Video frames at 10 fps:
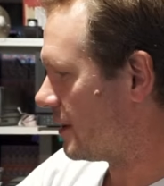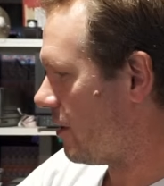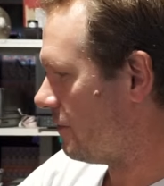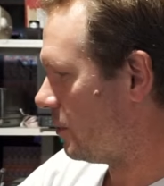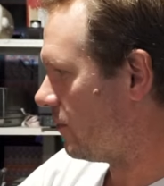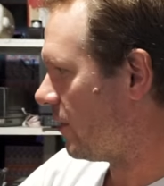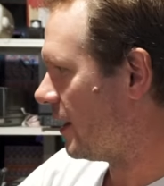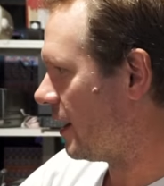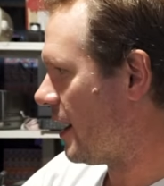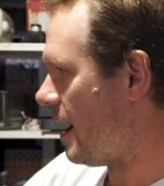thing off here before I
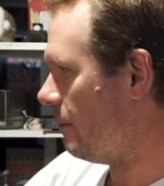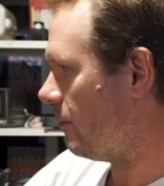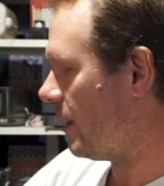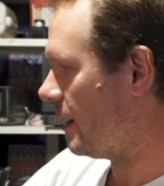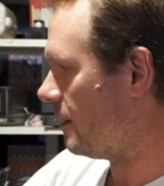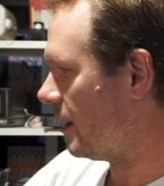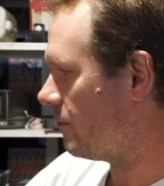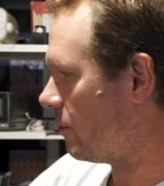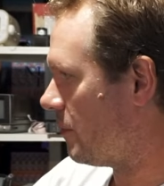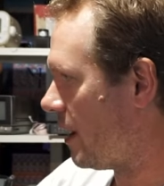get a copyright claim
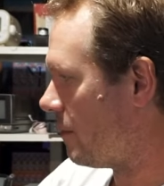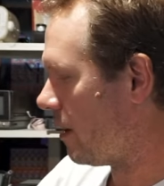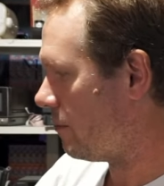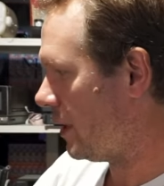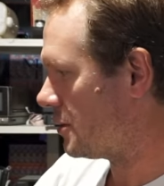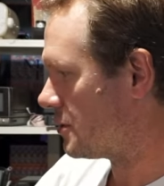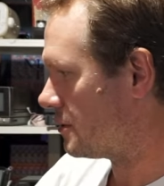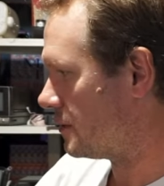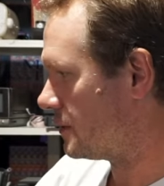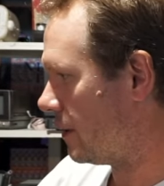from Paramount
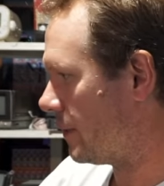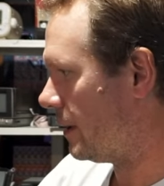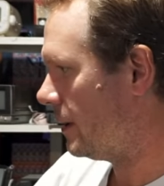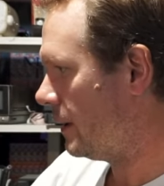Pictures or something.